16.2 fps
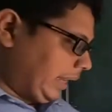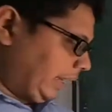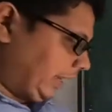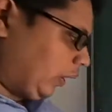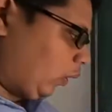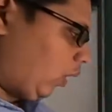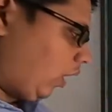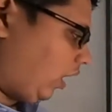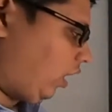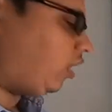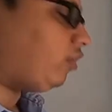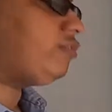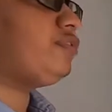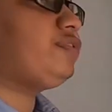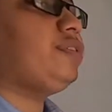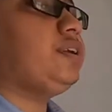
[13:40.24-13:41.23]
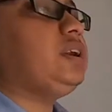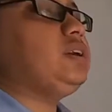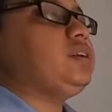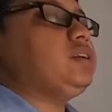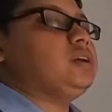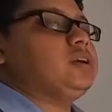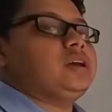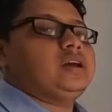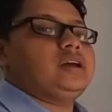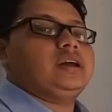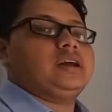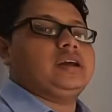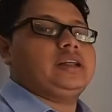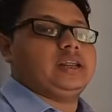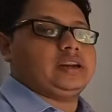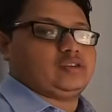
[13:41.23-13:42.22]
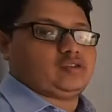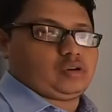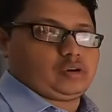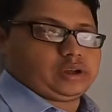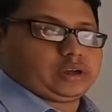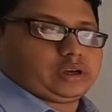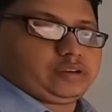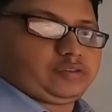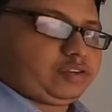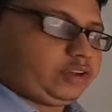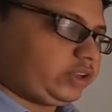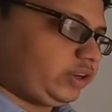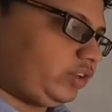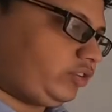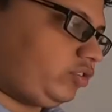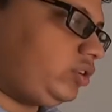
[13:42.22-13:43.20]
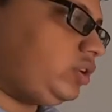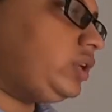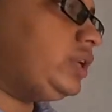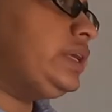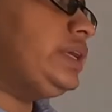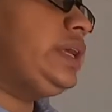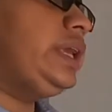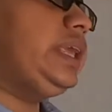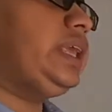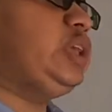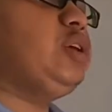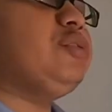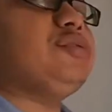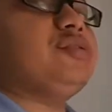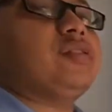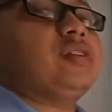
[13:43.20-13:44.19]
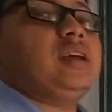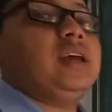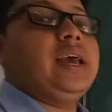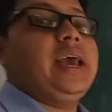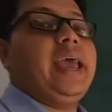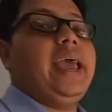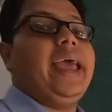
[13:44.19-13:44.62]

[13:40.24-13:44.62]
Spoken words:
Now half filled electronic configuration gives